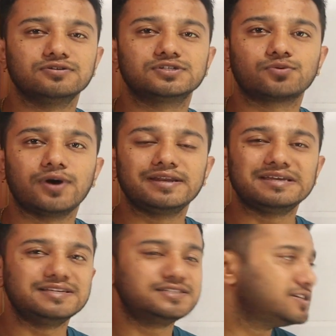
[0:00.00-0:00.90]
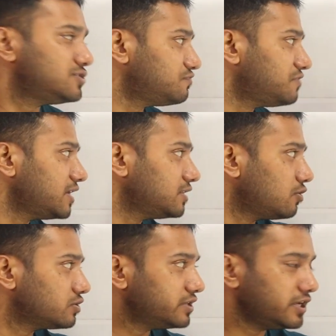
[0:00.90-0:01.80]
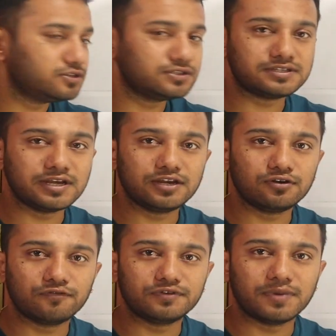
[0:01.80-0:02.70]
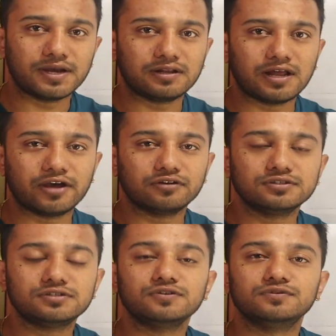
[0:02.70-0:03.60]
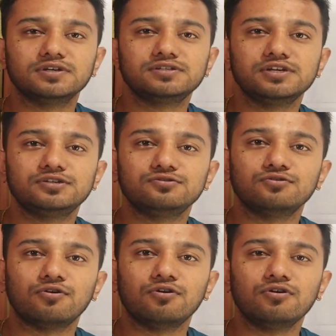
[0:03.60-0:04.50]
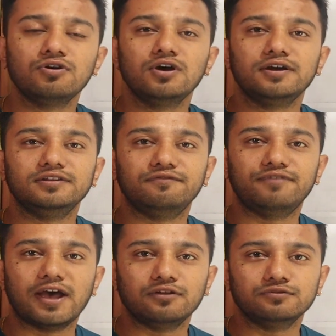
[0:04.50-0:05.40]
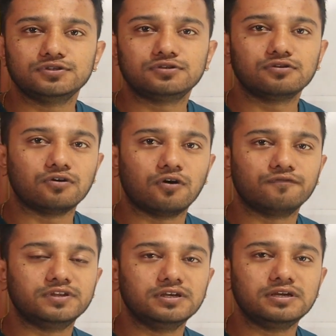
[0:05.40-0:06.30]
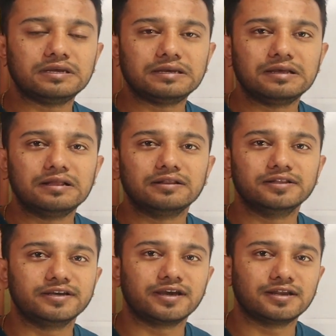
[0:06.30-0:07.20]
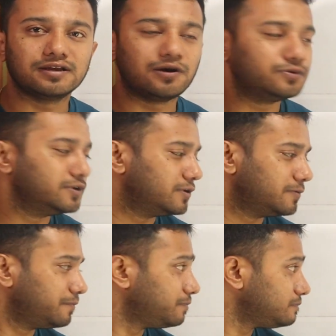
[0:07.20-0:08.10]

So it's quite easy to find the oxidation state of the metal ions. You just need to know the values of the ligand out here.